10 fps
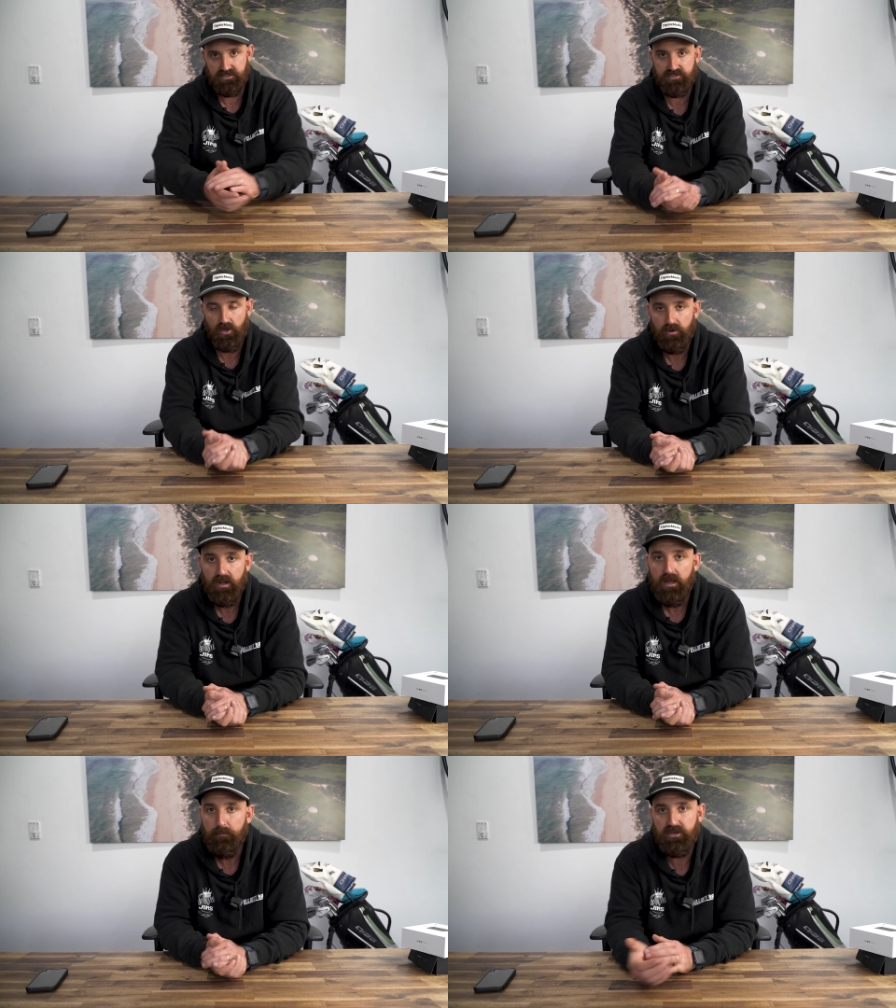So,
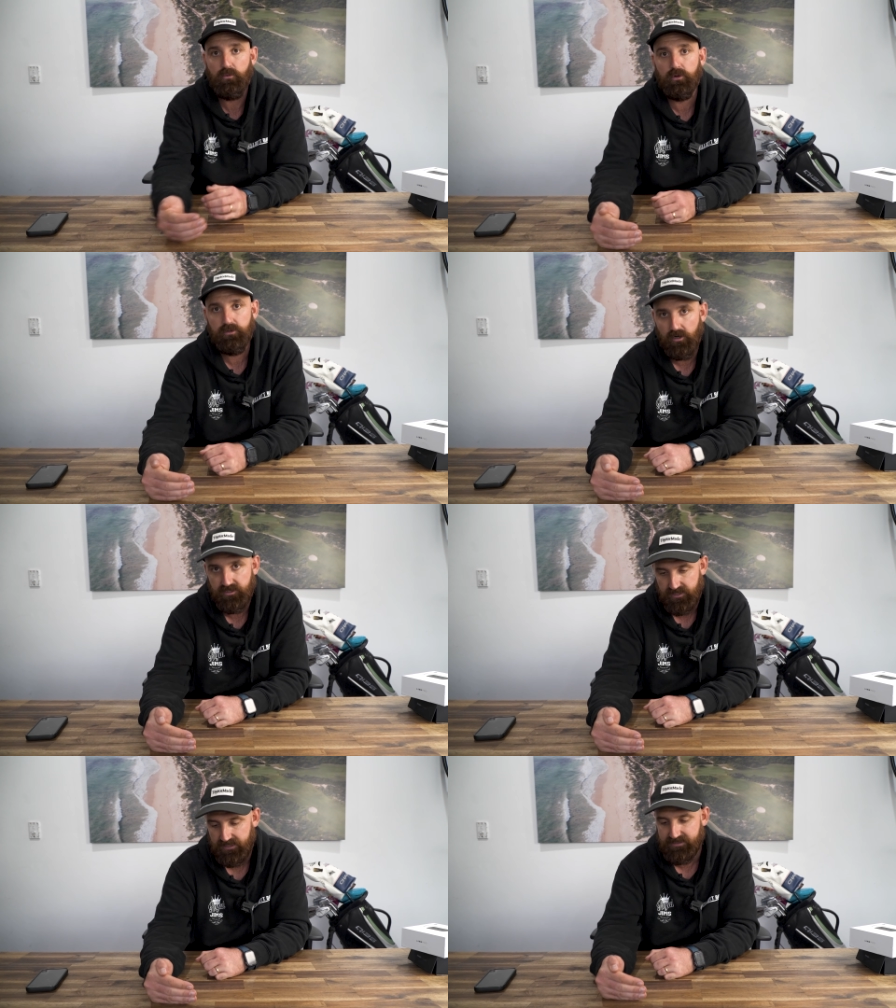but you will
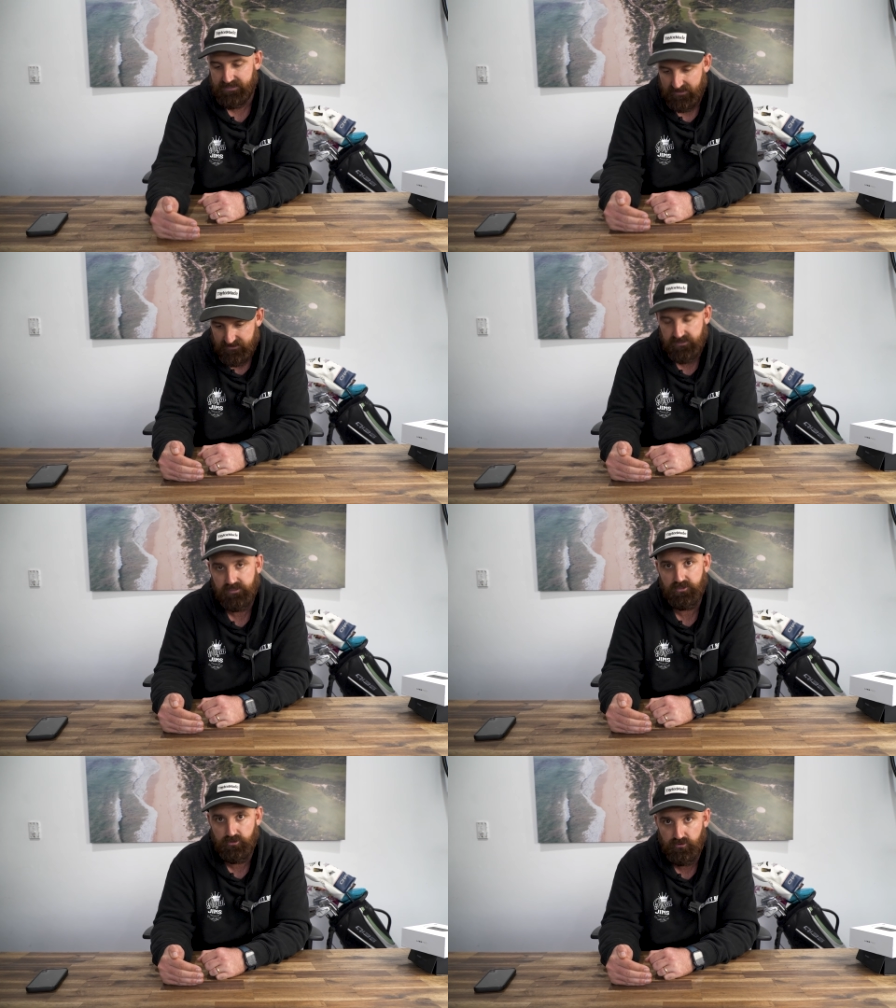notice that it does
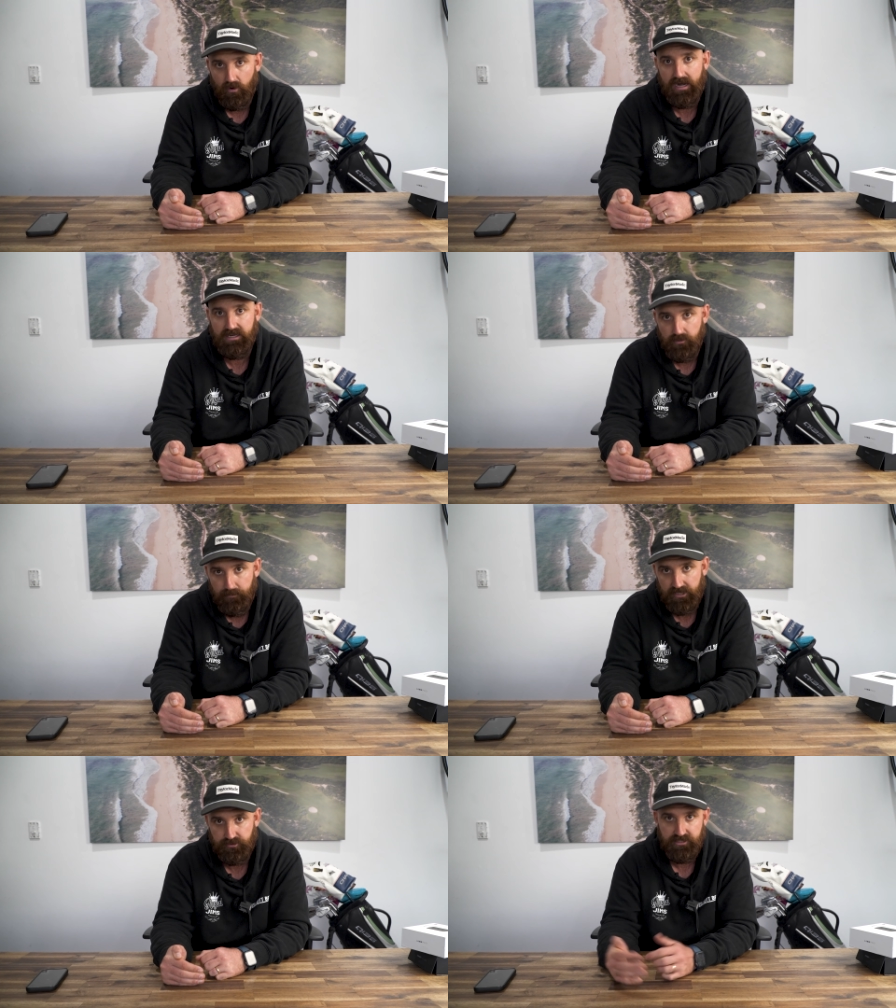drain your battery.